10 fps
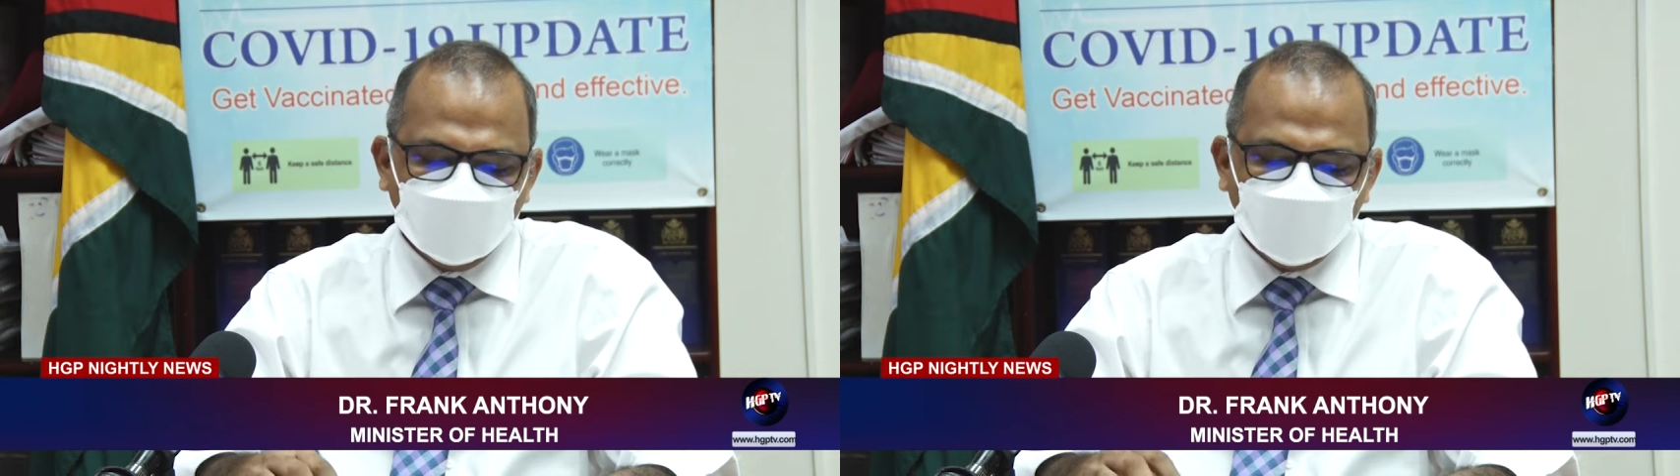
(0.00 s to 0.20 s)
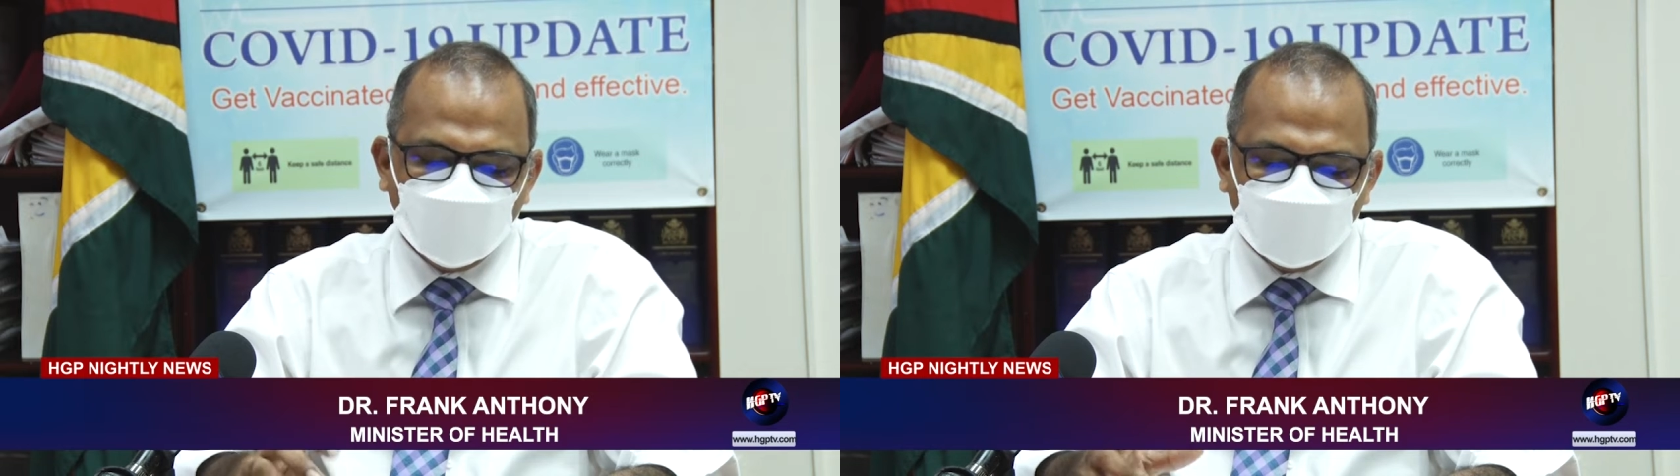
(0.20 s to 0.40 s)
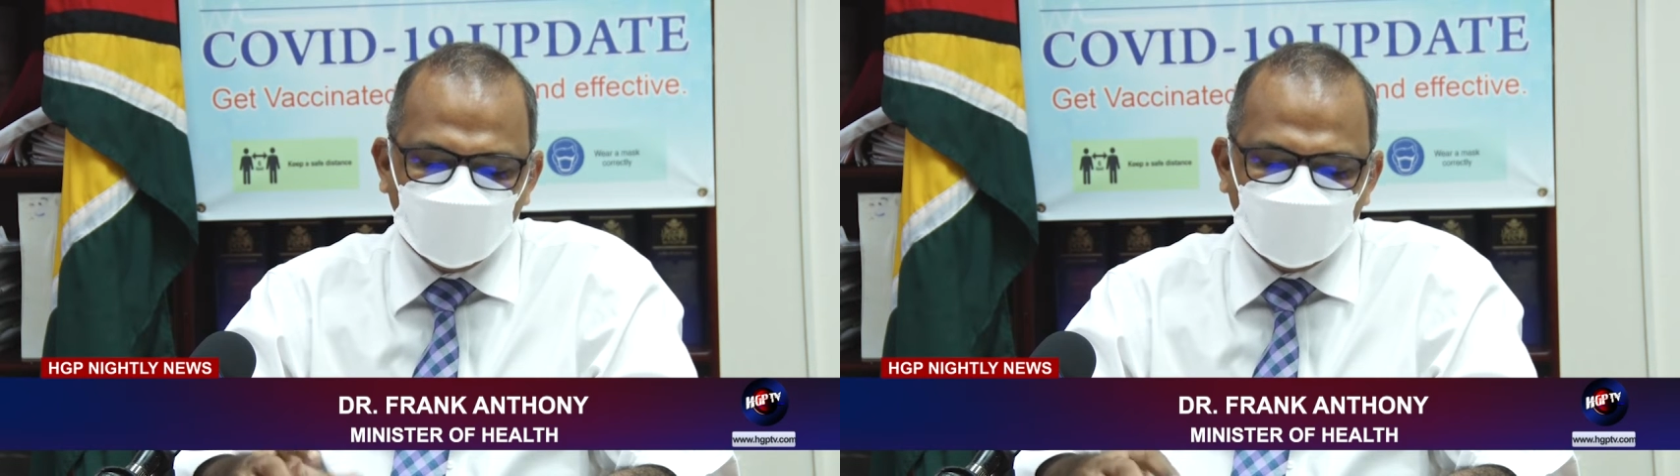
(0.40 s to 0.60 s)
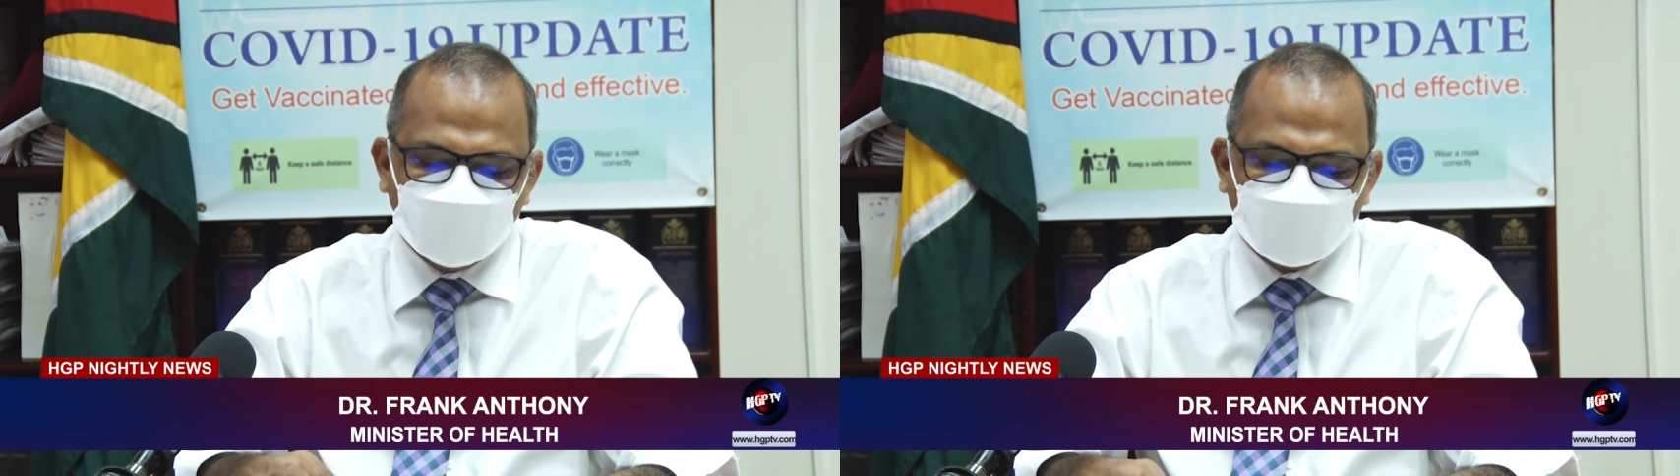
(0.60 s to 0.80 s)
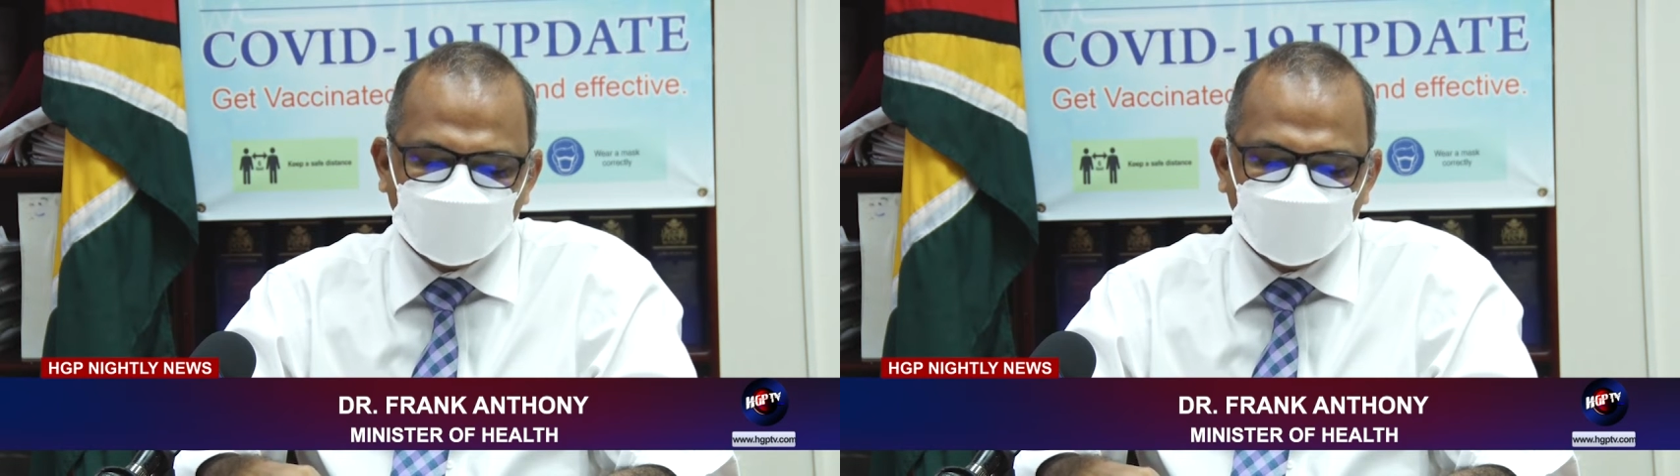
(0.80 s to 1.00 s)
changes.